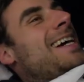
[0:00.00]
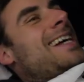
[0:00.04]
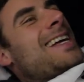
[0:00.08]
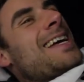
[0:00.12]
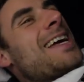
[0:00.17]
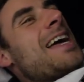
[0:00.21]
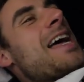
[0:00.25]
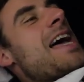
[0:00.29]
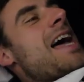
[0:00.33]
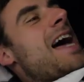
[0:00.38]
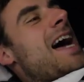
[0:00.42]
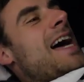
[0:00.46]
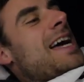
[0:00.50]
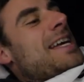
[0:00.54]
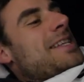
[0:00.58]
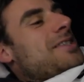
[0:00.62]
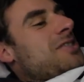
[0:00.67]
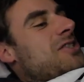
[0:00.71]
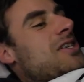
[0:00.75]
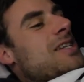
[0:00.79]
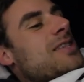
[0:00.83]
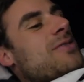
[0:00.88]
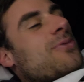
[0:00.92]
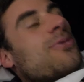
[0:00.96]
it
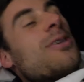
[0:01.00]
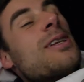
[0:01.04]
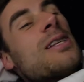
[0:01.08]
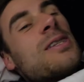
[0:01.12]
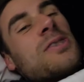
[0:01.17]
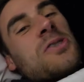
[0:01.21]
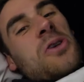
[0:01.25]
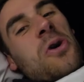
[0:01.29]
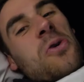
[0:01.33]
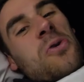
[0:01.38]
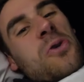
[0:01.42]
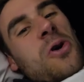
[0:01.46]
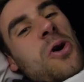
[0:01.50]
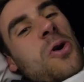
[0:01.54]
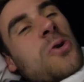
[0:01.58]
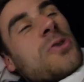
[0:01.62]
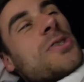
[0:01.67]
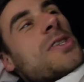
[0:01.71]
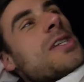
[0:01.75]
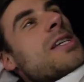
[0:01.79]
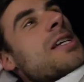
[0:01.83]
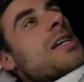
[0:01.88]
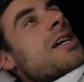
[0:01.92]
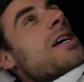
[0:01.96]
just feels so
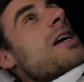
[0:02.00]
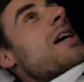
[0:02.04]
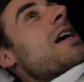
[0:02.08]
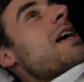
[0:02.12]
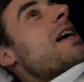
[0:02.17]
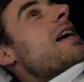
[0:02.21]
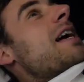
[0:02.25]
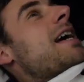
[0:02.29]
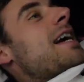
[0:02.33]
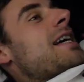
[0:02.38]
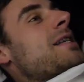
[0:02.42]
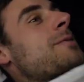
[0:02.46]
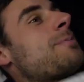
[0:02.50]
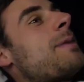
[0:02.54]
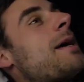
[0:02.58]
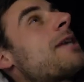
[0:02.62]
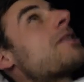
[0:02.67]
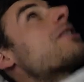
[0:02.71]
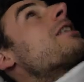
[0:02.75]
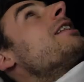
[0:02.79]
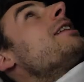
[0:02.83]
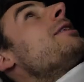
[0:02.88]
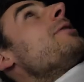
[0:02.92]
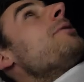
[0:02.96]
cozy
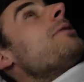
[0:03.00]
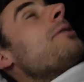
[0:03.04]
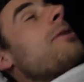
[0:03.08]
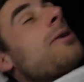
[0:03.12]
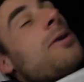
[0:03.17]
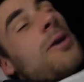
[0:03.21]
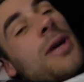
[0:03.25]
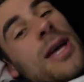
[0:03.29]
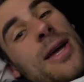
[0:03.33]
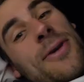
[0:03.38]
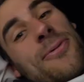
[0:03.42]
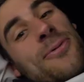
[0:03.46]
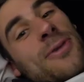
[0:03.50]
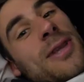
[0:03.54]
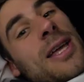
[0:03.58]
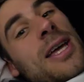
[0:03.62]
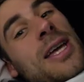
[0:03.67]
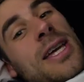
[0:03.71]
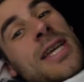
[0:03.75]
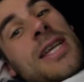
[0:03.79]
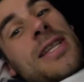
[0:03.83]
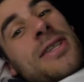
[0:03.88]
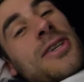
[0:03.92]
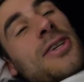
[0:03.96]
especially if the
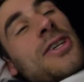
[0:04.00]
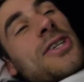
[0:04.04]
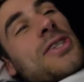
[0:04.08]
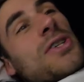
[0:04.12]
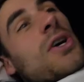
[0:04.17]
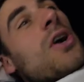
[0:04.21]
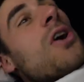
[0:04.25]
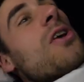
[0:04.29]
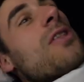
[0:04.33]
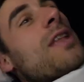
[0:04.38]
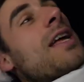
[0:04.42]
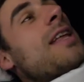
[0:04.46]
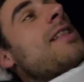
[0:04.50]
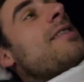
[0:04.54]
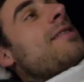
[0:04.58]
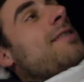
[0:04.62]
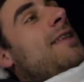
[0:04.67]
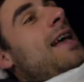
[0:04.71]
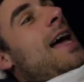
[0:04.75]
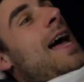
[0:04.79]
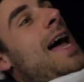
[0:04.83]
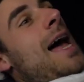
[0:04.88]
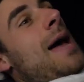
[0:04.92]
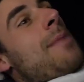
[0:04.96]
heater is on and
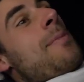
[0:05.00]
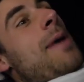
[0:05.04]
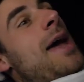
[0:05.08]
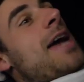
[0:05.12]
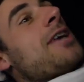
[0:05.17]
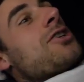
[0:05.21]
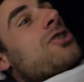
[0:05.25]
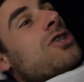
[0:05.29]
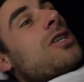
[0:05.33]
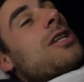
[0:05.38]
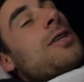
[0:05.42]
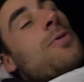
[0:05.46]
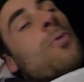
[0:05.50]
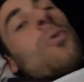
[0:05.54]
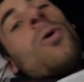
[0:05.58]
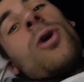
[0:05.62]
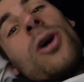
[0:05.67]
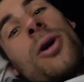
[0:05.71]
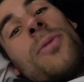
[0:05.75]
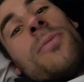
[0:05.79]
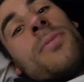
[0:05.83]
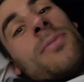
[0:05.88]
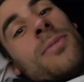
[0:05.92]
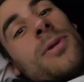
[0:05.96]
I'm actually
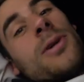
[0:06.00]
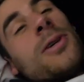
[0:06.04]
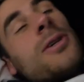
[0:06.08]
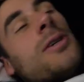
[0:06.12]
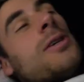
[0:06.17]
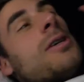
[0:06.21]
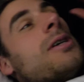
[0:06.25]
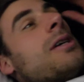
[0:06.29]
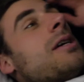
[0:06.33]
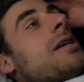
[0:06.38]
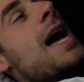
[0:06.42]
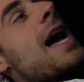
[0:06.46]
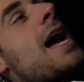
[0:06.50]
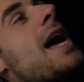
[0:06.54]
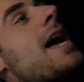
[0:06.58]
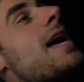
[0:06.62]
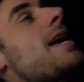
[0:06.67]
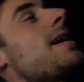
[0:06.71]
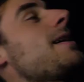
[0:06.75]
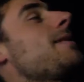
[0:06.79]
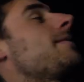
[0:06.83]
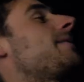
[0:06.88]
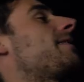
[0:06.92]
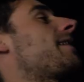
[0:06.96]
warm
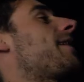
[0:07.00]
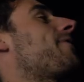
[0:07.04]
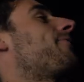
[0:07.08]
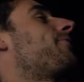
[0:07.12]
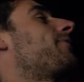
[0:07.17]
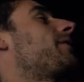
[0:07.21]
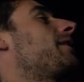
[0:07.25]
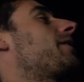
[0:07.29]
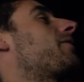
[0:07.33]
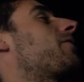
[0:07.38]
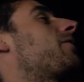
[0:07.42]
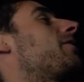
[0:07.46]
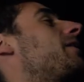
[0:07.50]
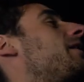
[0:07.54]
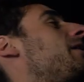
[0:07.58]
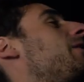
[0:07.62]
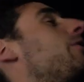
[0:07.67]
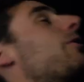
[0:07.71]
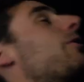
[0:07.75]
I definitely gonna